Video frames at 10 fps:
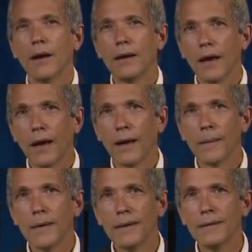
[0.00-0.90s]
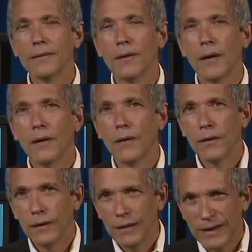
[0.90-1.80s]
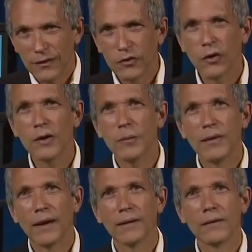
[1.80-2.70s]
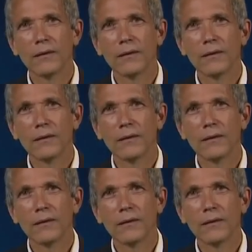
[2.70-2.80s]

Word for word: uh, is in circumstances